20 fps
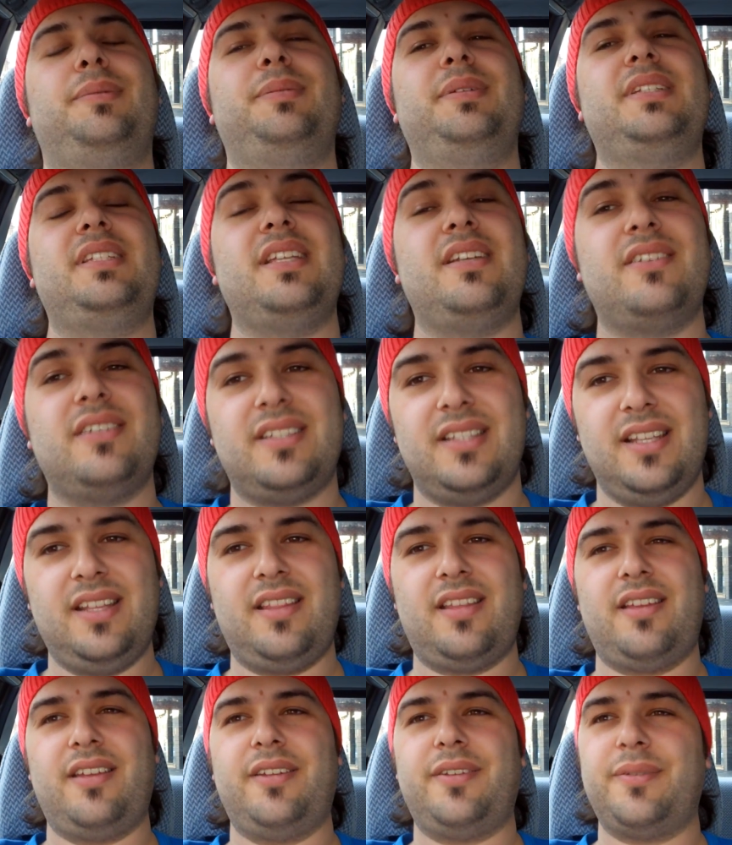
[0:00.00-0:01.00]
But seriously
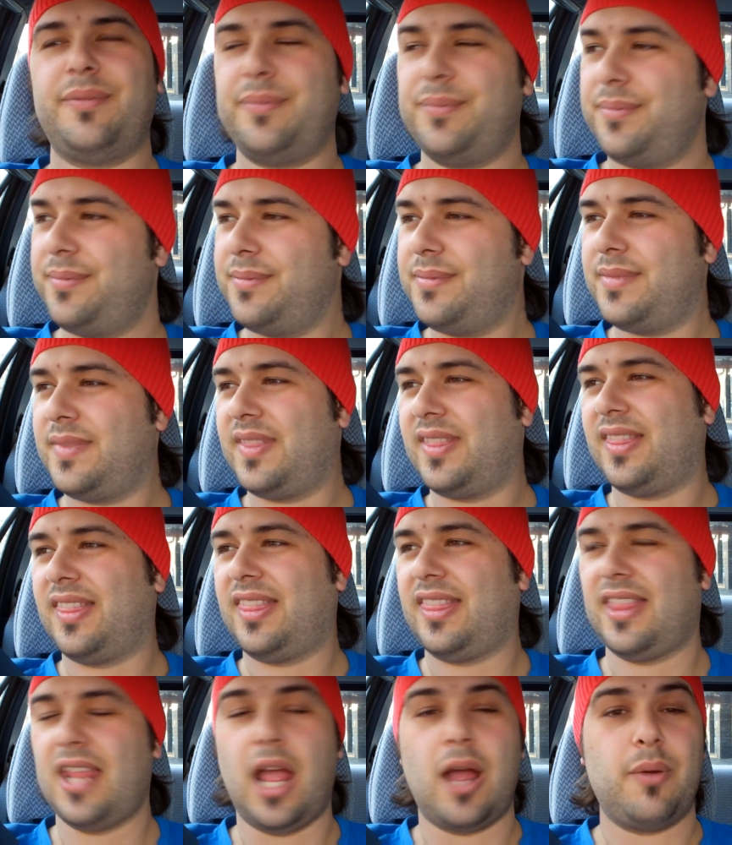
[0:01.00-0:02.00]
though,
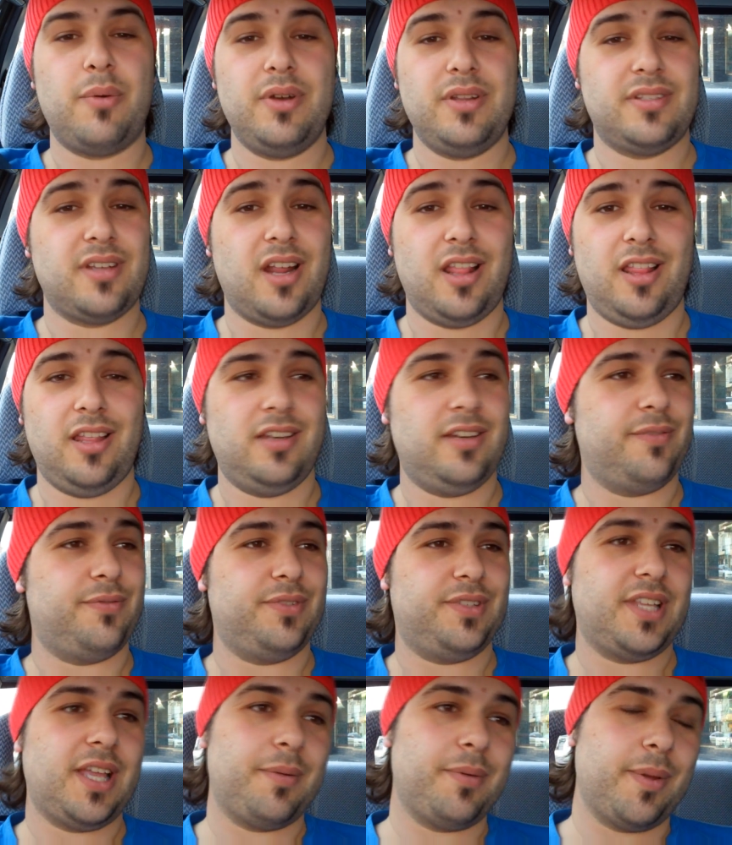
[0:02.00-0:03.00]
we're in a totally
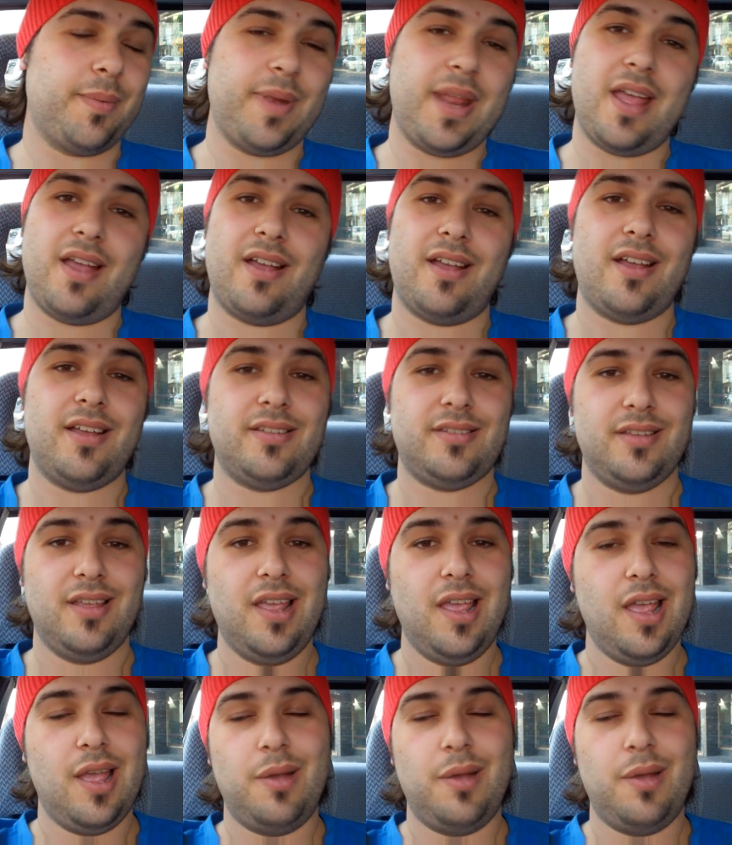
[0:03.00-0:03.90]
different suburb now, guys.